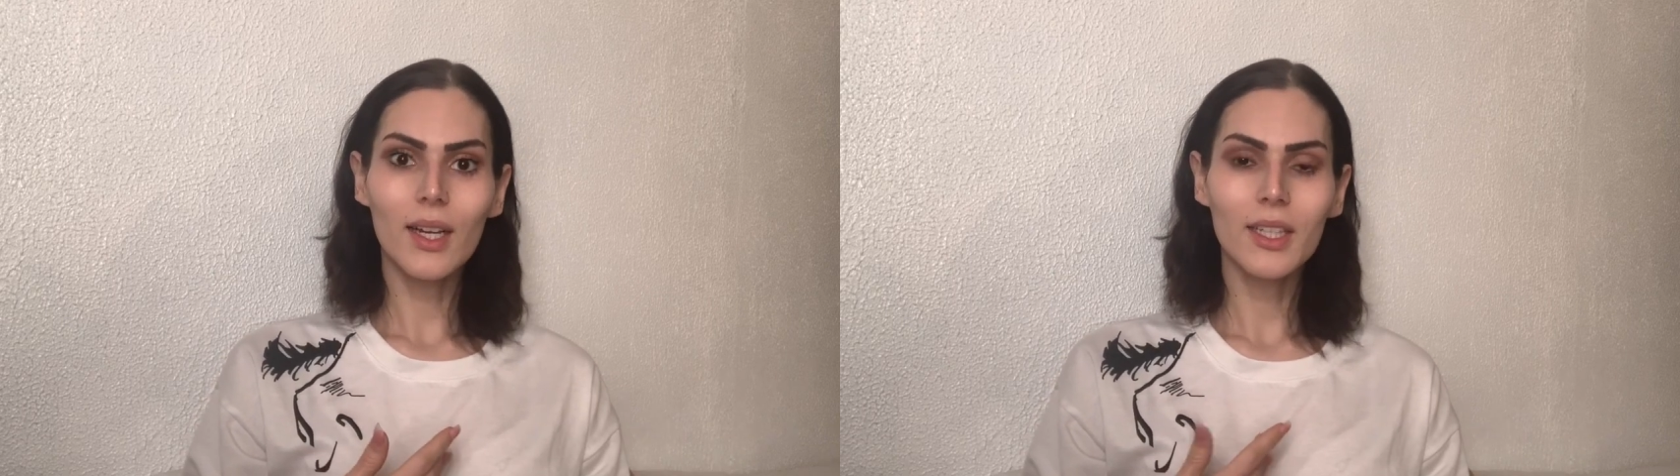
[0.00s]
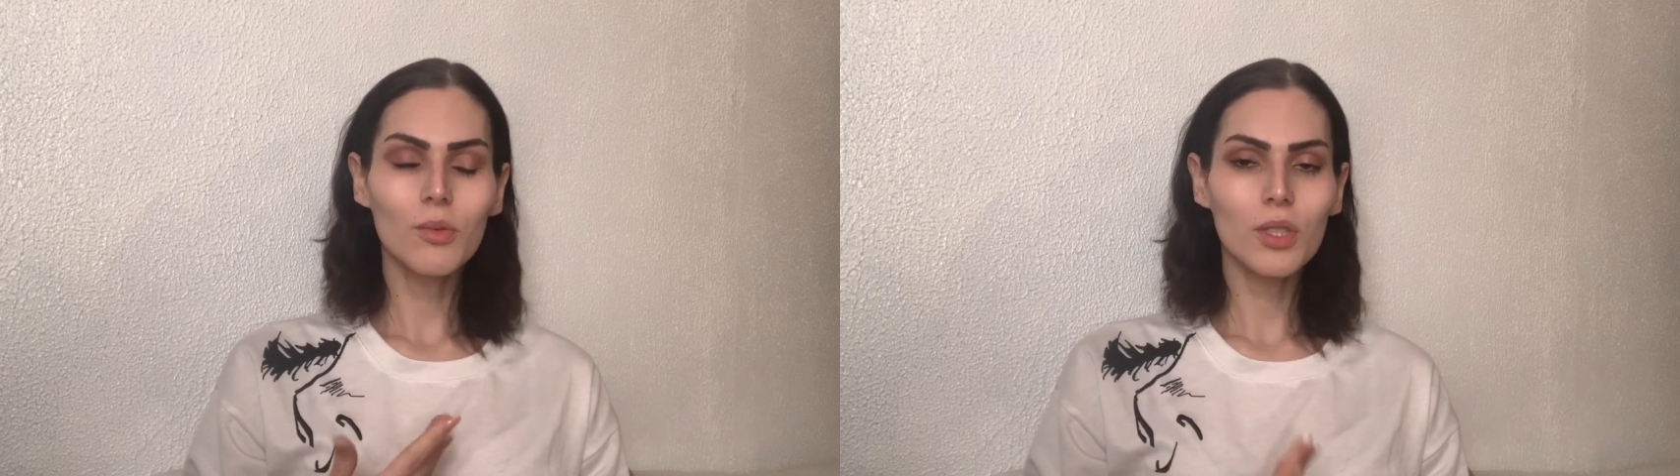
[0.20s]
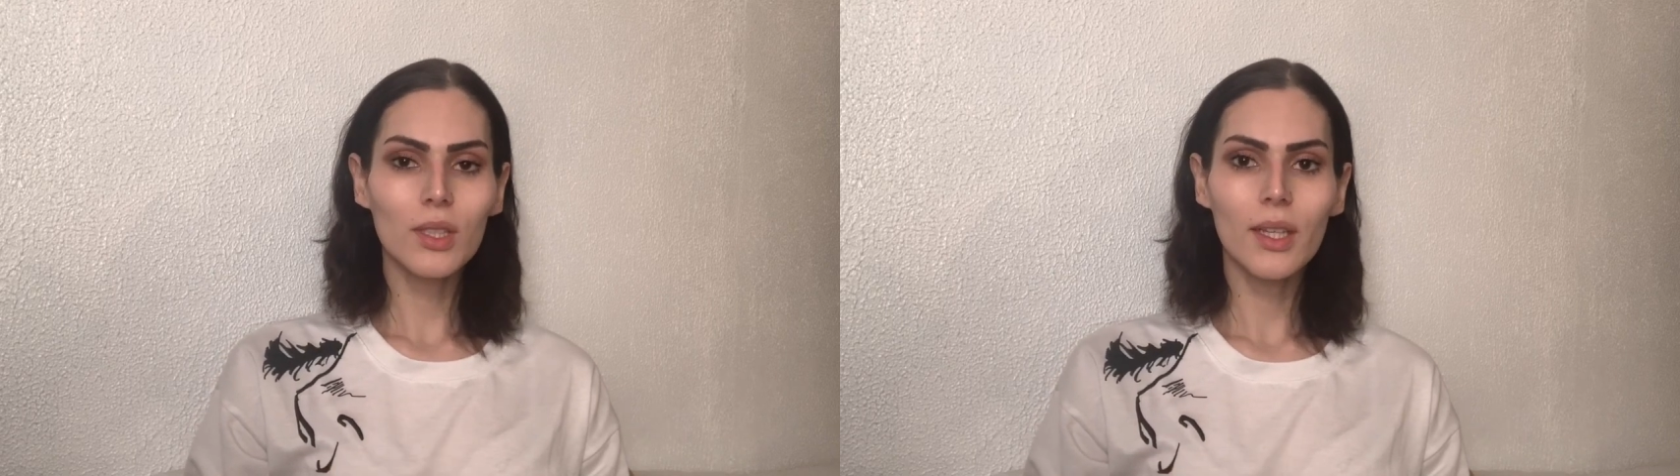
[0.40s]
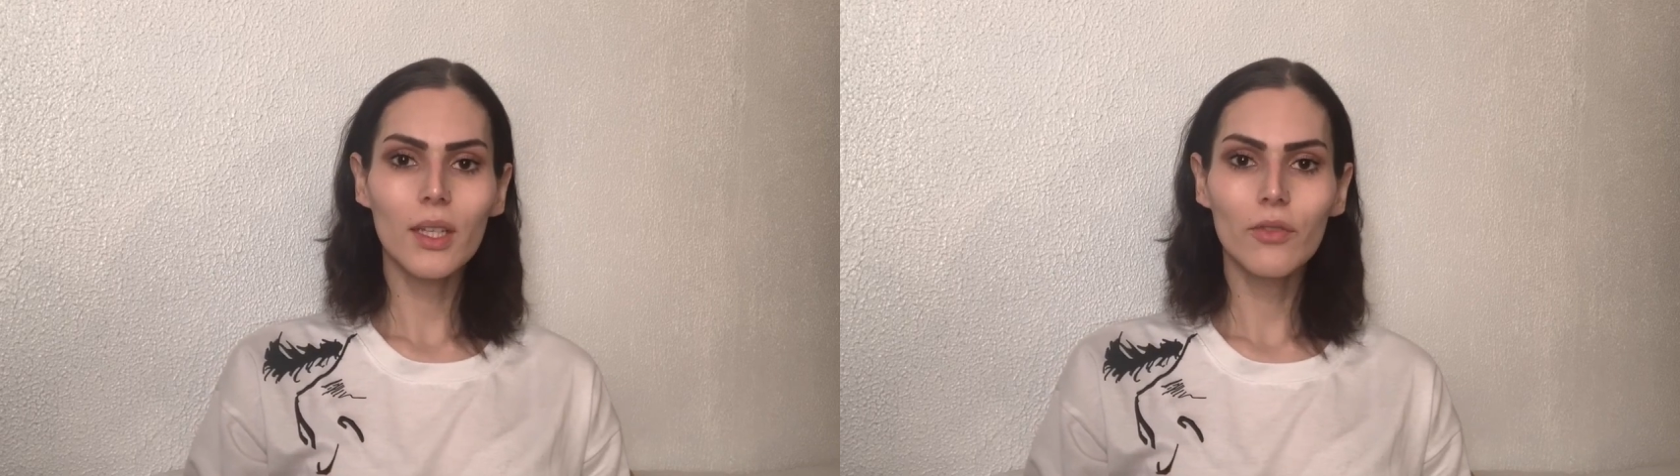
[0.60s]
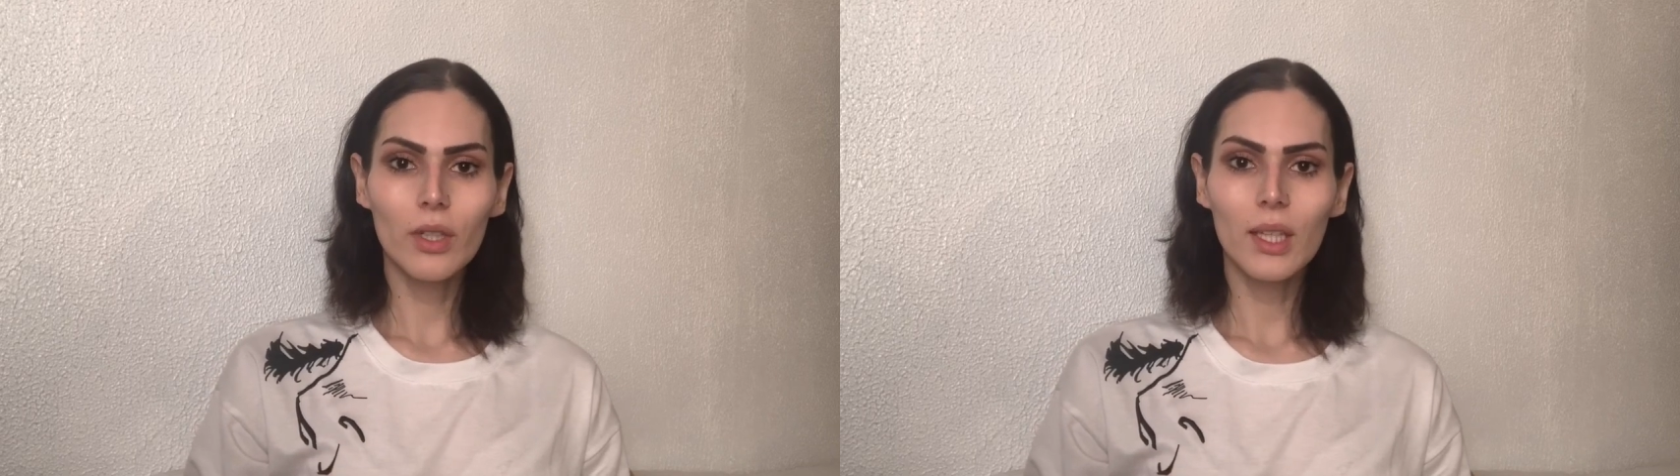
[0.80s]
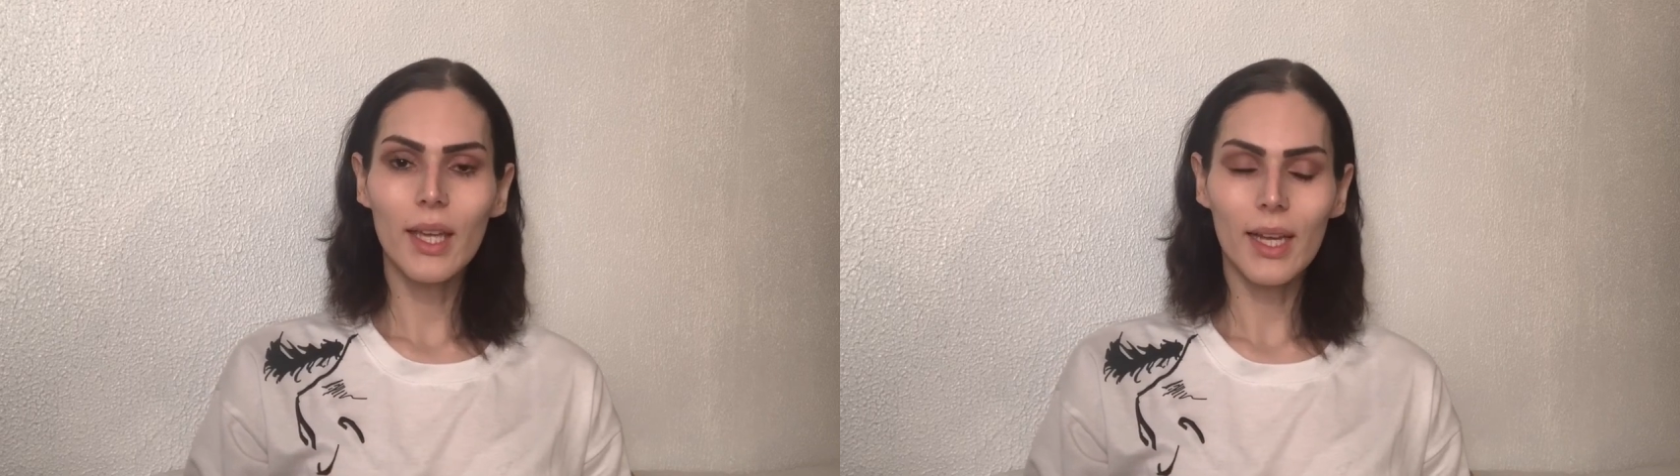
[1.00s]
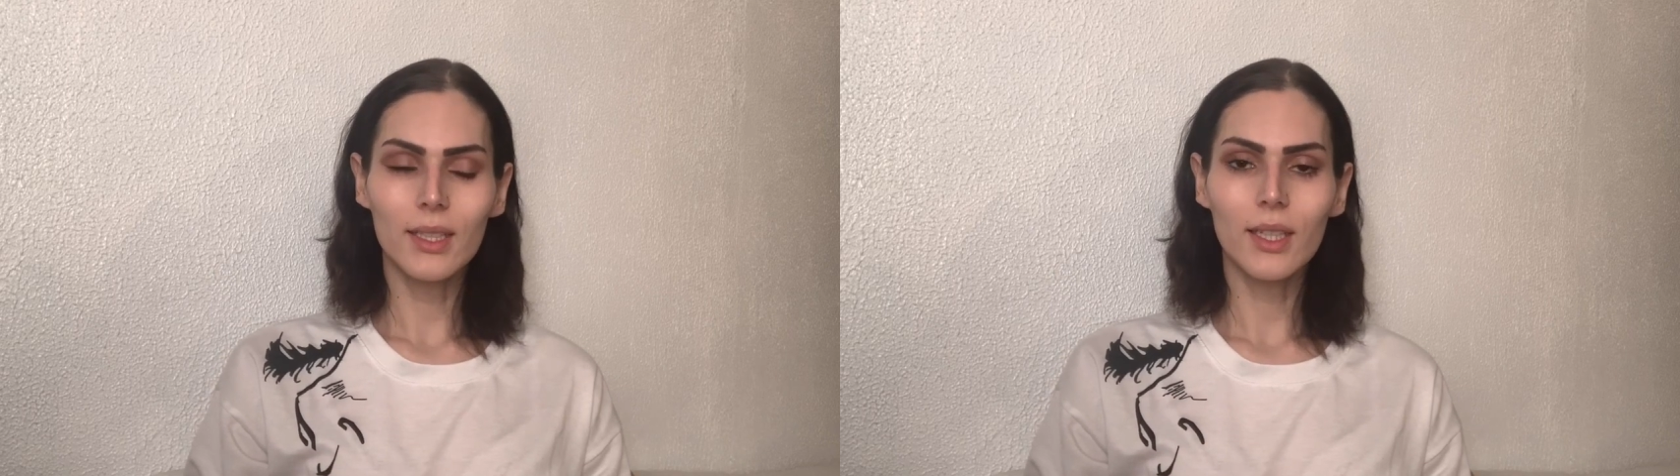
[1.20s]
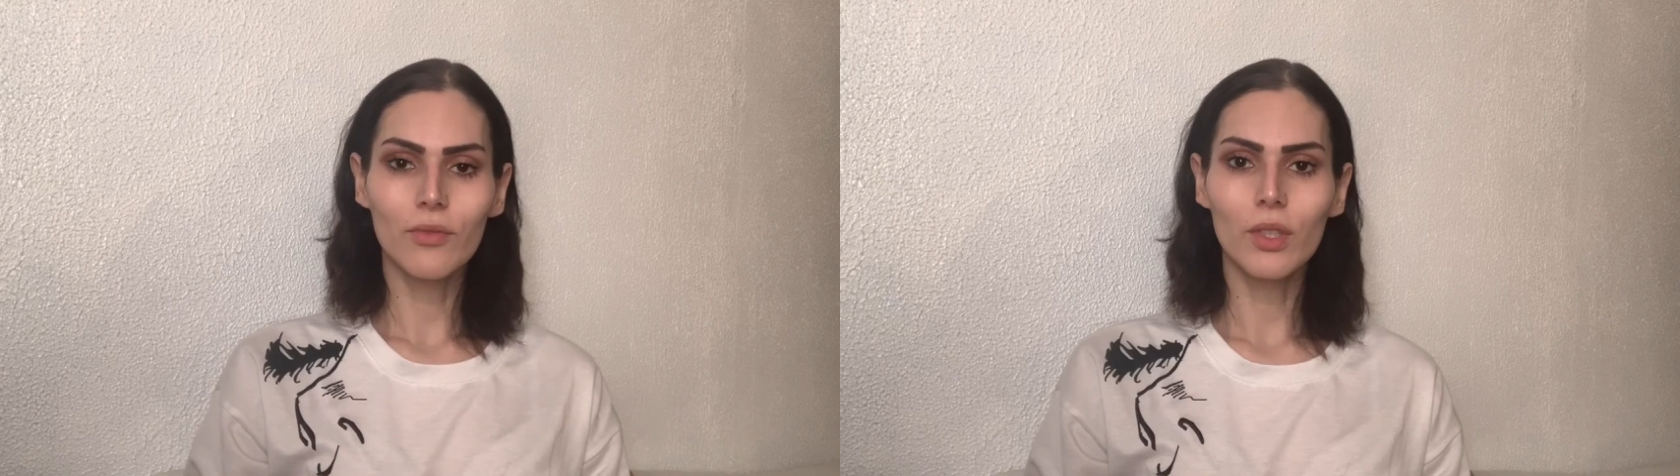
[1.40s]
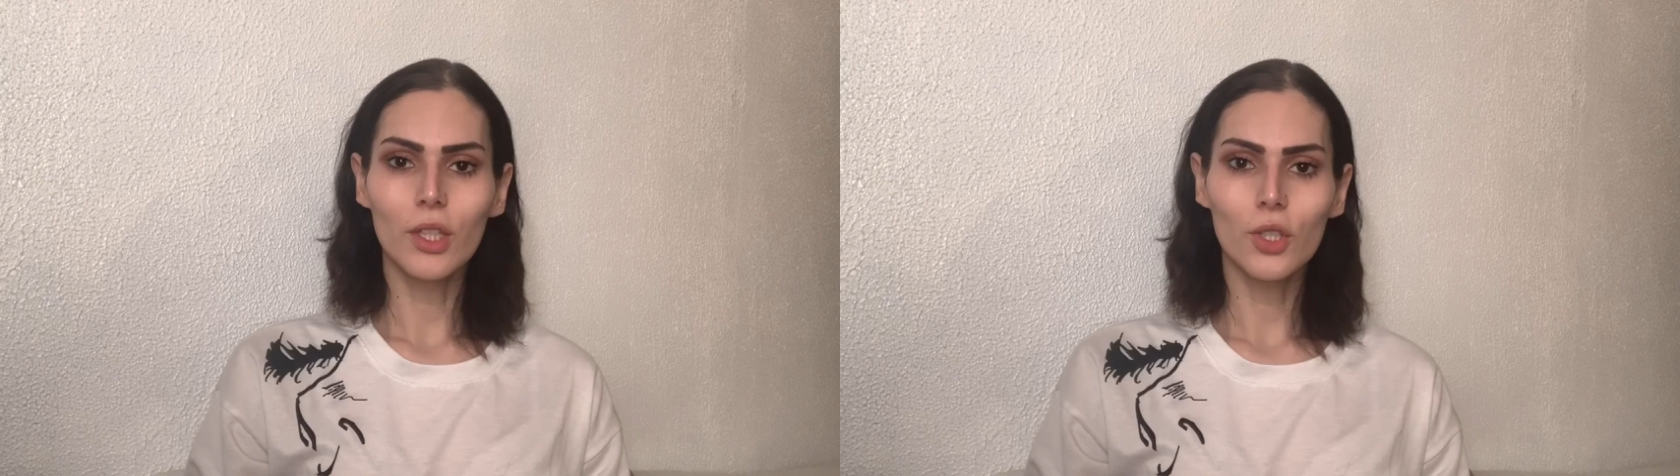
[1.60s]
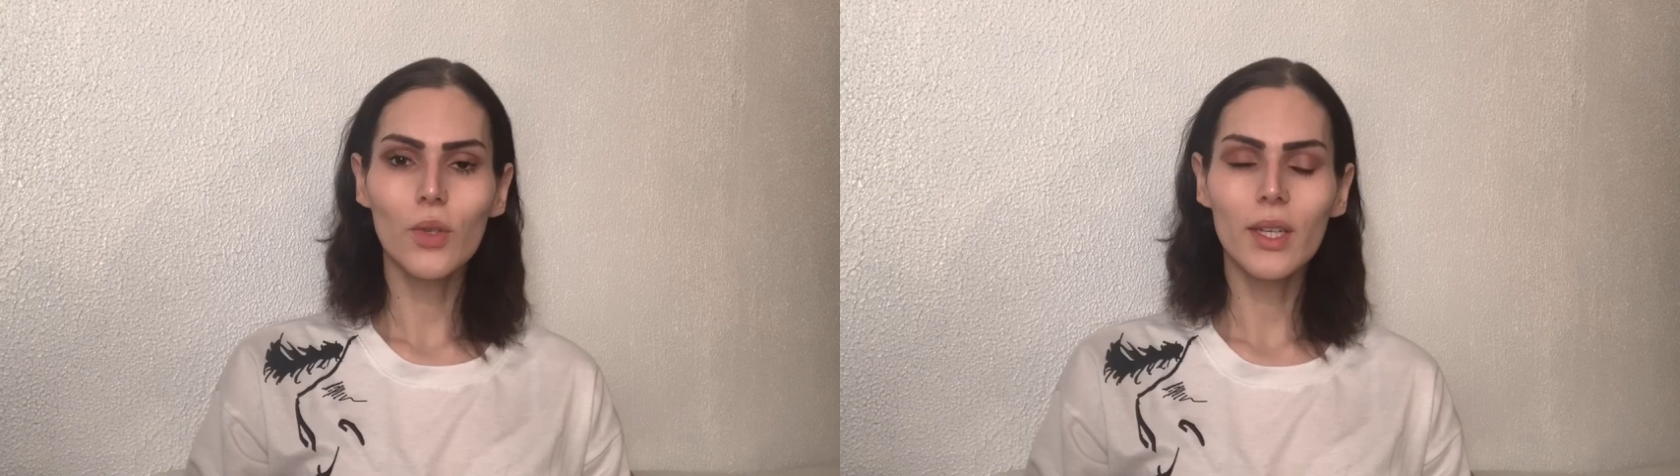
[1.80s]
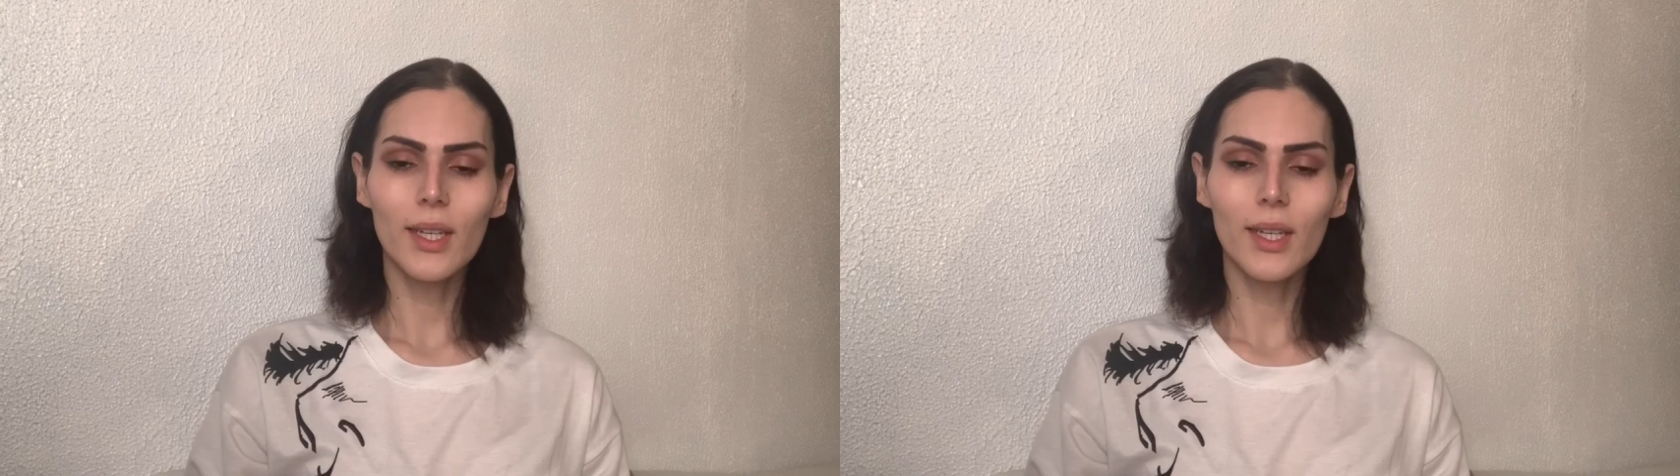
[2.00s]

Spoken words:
and it was just getting really hectic and really annoying.